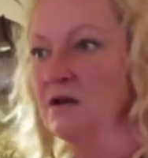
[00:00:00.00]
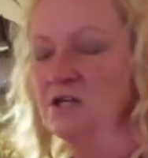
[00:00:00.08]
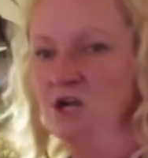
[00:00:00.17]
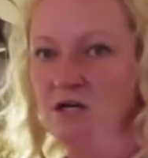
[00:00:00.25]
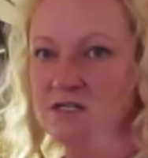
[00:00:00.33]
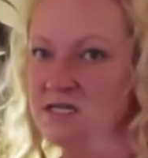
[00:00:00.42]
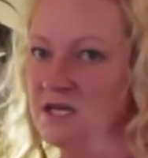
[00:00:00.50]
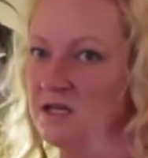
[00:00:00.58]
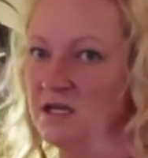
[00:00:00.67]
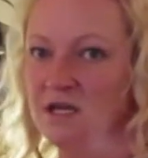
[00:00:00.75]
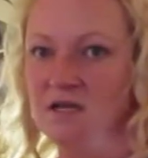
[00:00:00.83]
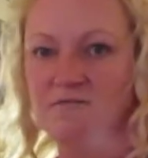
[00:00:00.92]
yard
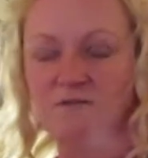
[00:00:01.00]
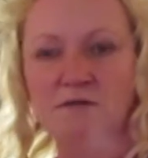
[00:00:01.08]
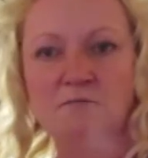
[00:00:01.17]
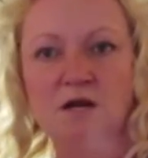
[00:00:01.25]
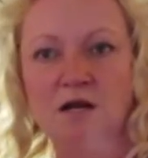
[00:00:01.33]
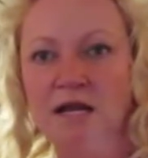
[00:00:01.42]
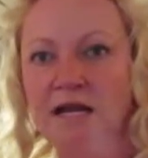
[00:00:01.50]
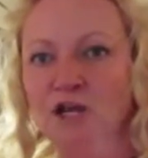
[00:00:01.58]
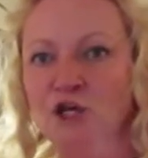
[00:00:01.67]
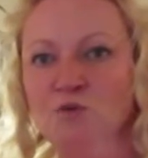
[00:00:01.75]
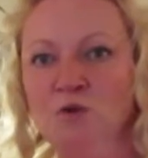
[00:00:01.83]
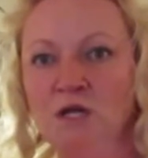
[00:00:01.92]
saling, flea marketing,
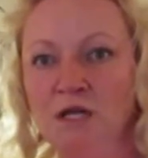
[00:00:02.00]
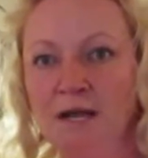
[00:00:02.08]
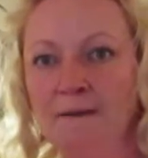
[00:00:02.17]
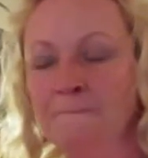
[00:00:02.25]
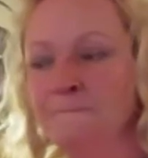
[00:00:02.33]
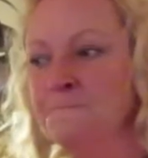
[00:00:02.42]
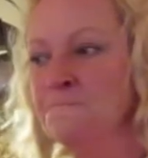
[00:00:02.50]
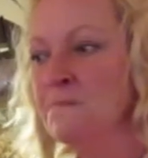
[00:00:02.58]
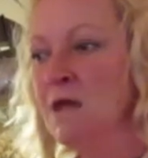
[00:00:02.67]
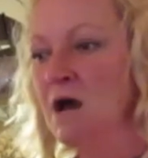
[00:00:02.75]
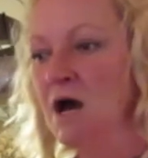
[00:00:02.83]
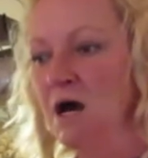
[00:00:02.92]
Goodwilling.
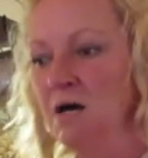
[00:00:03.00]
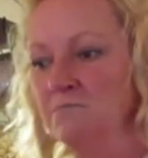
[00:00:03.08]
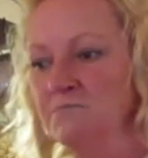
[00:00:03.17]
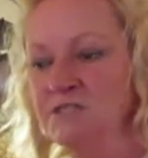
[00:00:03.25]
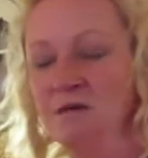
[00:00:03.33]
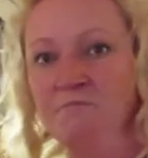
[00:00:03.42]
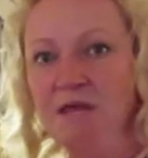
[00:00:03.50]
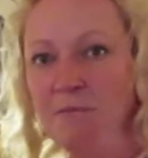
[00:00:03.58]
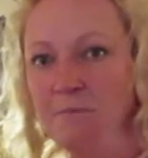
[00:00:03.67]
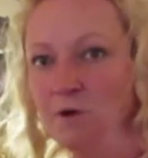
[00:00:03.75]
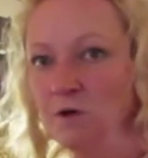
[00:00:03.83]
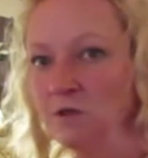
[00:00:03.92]
Some
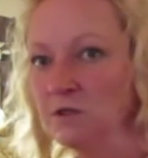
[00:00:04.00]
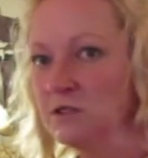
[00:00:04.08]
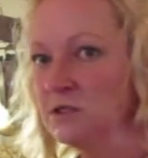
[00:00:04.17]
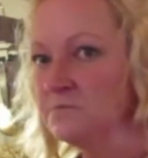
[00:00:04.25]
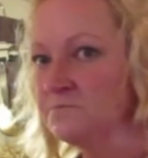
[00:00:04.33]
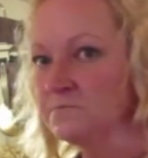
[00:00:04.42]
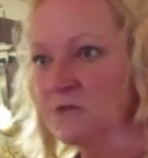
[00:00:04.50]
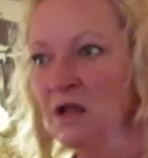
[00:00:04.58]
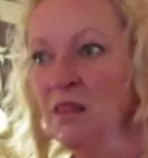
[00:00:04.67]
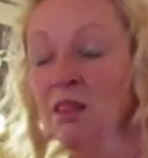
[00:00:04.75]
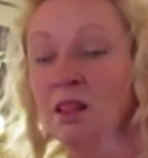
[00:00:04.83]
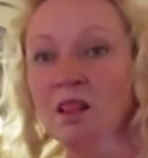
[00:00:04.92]
people
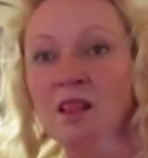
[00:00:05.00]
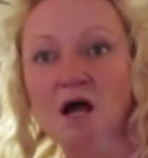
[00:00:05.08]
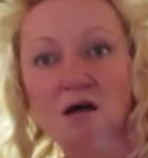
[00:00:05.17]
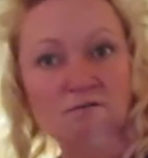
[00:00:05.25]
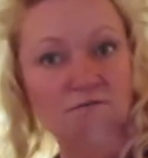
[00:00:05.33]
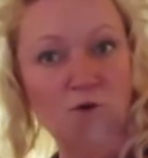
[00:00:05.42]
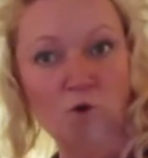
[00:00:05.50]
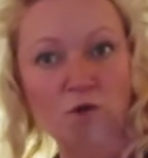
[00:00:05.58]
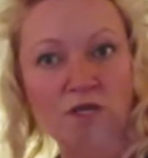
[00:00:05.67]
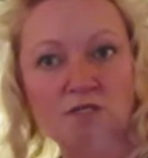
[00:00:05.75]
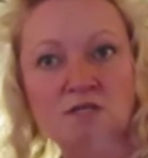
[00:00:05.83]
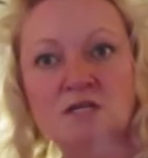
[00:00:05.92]
love
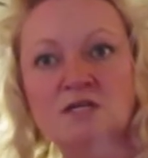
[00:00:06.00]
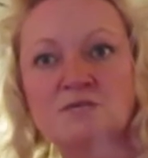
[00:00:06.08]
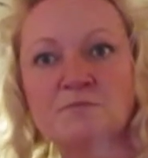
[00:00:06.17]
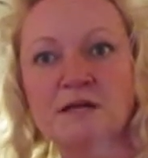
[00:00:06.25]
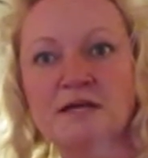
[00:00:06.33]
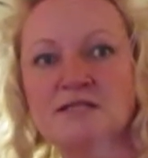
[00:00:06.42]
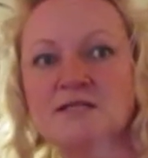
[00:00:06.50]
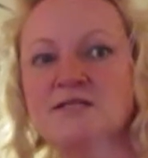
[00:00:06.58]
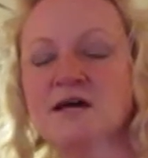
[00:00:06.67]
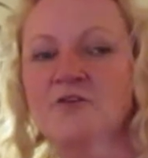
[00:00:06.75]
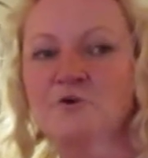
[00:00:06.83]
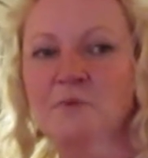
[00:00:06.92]
going to these places.
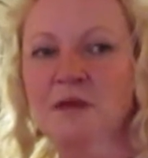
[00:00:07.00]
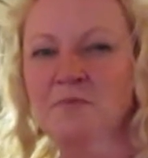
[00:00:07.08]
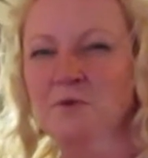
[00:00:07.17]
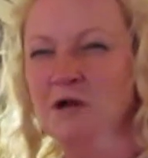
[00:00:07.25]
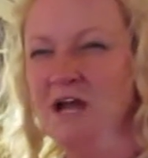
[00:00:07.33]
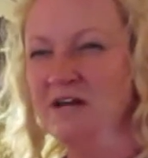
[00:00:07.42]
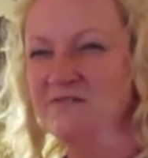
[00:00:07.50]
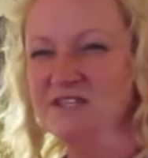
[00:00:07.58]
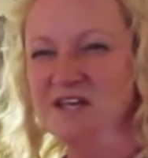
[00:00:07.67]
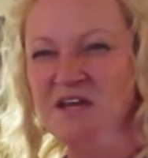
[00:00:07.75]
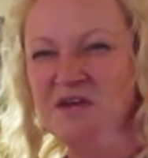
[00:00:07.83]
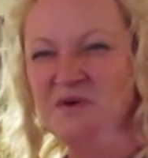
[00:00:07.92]
Other people kind of
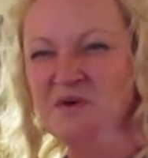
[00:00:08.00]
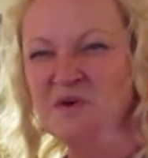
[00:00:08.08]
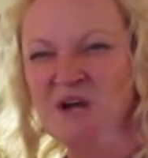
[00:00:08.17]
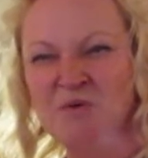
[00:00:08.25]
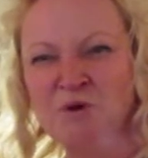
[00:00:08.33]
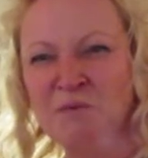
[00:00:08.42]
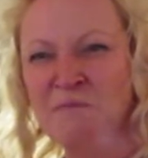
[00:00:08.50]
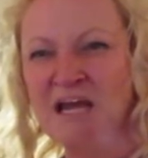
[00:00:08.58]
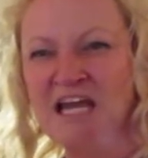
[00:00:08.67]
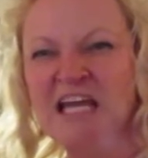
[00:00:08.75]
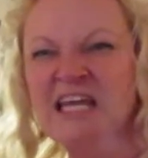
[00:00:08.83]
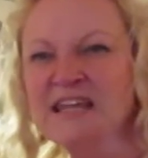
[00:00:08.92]
say, ooh, I wouldn't buy
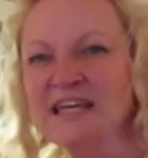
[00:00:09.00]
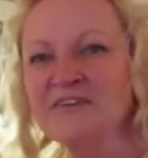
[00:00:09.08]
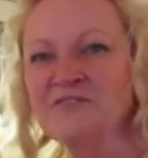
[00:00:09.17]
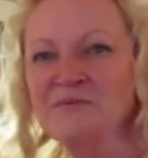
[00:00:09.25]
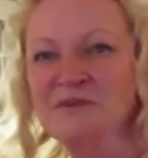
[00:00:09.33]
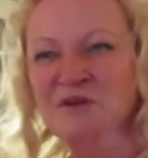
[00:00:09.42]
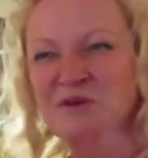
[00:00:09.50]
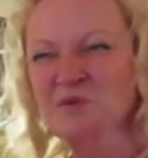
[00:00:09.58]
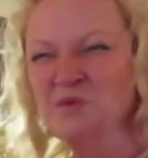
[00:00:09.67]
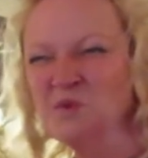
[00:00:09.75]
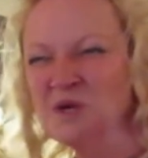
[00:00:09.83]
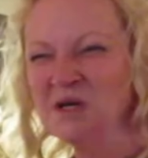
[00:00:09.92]
anything from the
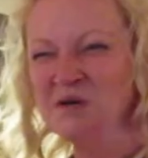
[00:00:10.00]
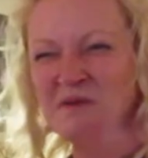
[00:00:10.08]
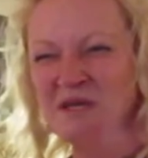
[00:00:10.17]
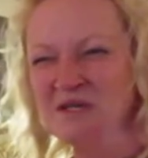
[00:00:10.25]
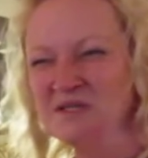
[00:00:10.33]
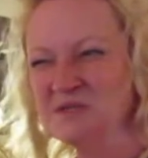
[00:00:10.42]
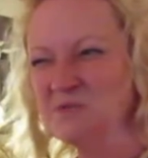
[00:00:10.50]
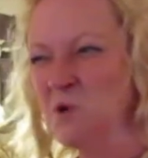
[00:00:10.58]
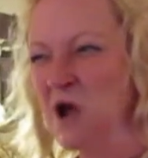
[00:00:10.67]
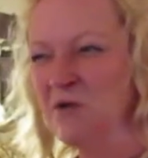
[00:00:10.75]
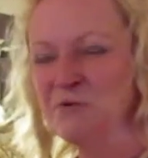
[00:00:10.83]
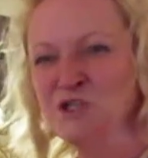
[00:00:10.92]
Goodwill because
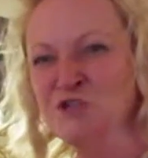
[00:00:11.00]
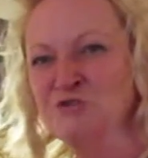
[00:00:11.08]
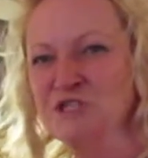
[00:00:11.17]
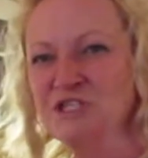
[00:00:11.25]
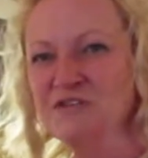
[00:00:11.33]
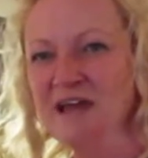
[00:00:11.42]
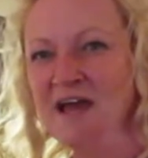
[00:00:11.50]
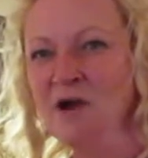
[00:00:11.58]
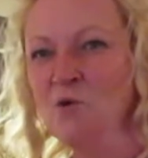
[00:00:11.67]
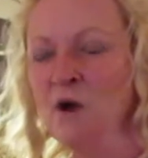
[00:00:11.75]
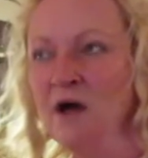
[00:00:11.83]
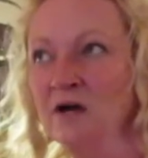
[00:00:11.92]
why would you do
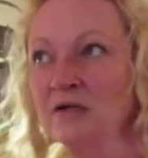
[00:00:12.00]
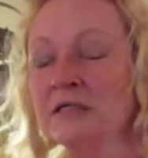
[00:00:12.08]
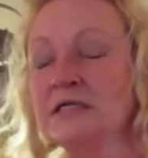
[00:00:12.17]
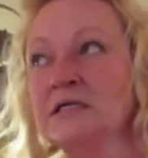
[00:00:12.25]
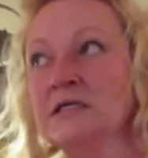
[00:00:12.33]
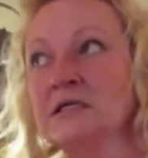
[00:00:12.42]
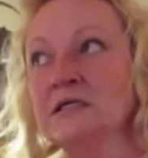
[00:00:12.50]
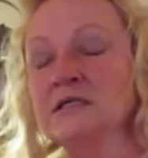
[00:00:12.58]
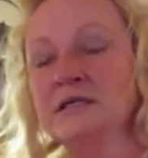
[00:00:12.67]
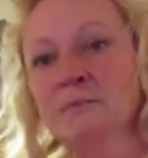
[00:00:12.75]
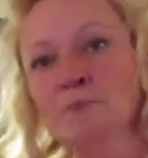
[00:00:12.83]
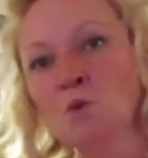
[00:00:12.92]
that? Well,
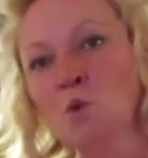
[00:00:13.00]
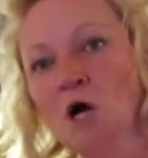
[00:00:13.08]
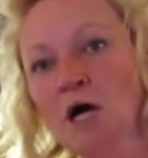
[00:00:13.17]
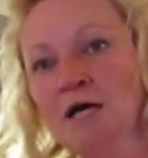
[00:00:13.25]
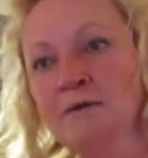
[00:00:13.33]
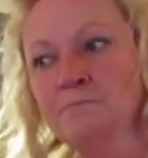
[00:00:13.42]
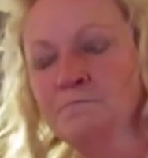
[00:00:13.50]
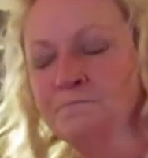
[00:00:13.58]
number one,